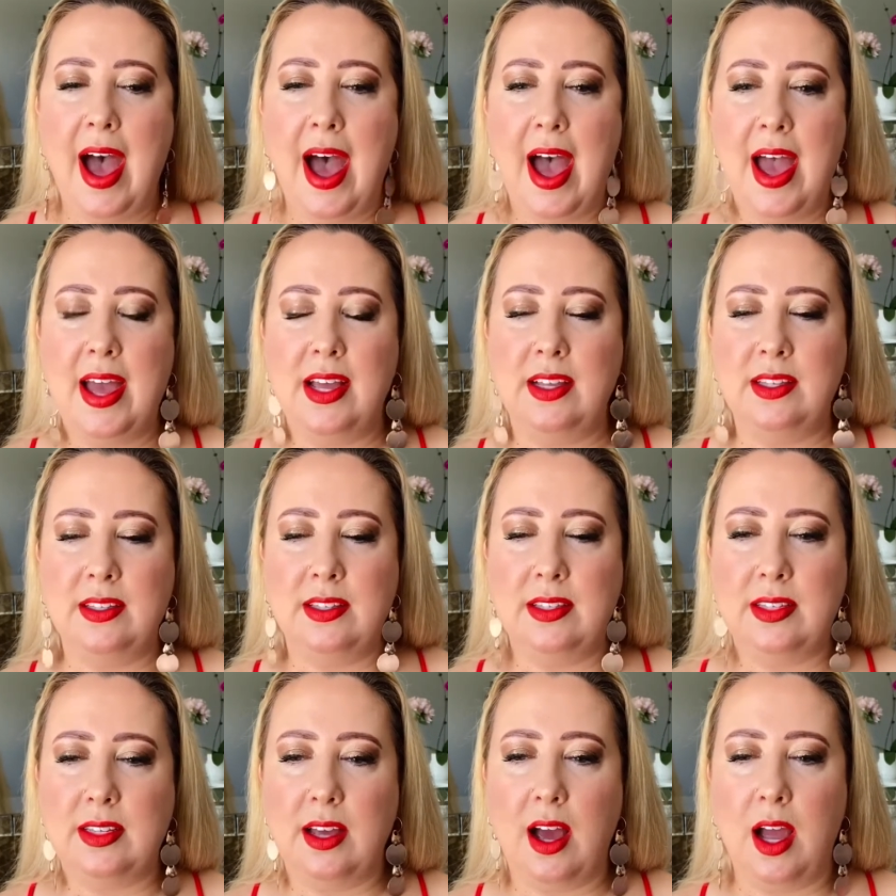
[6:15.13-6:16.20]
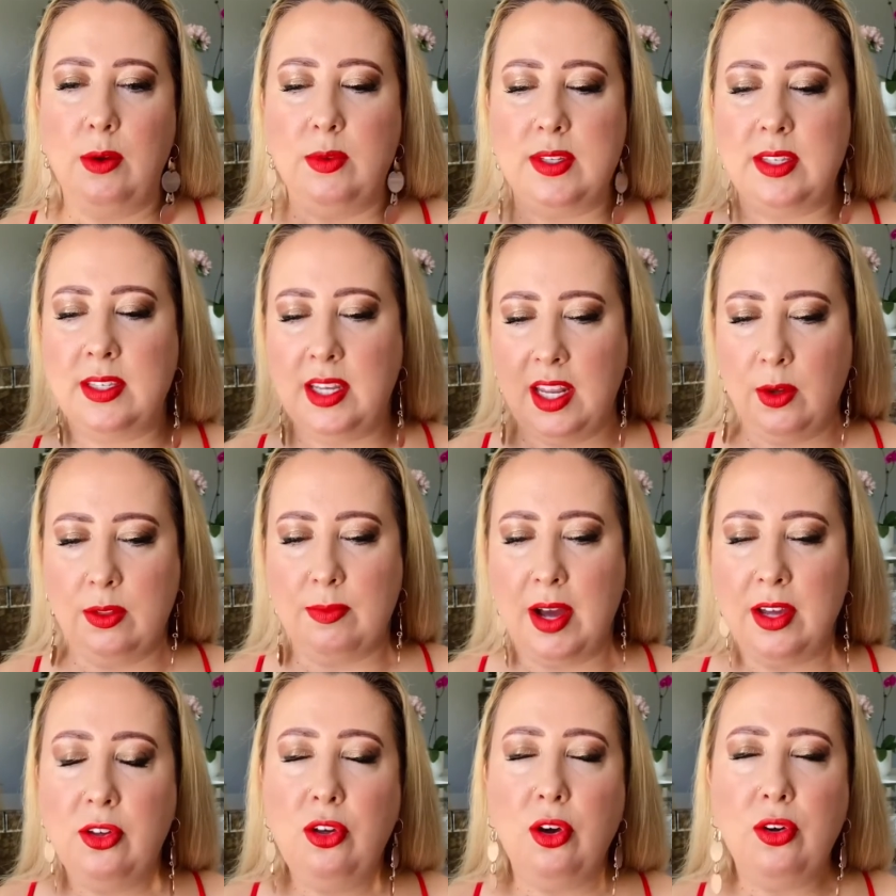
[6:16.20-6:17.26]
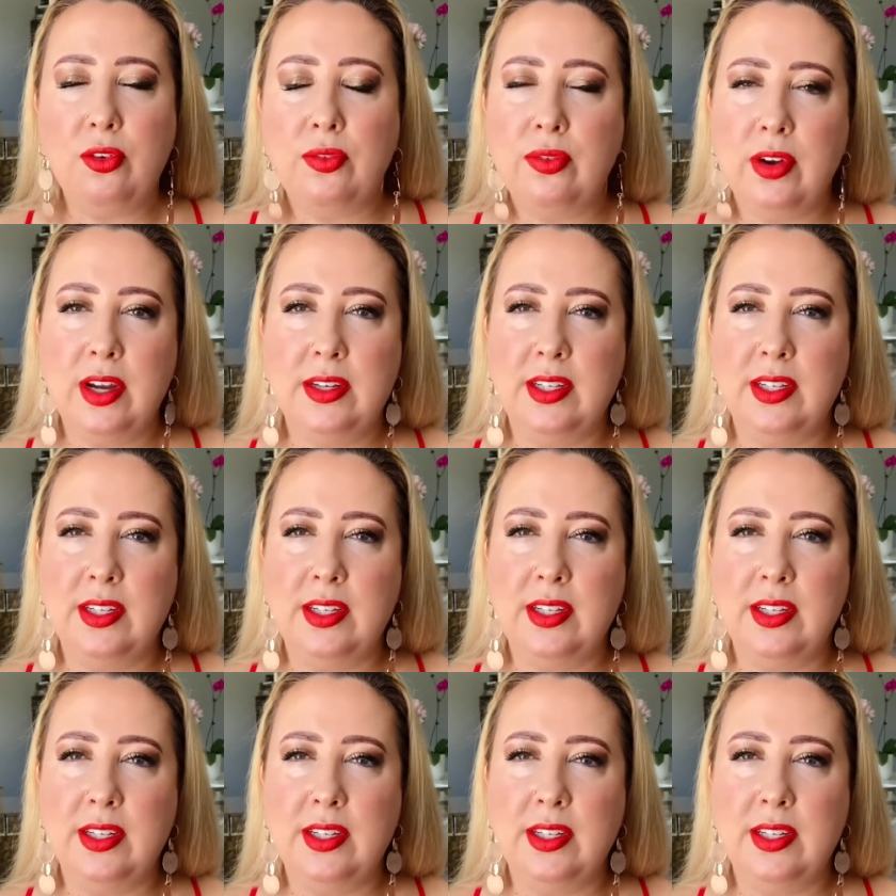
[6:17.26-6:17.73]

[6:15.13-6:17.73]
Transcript: And I was sitting with my girlfriend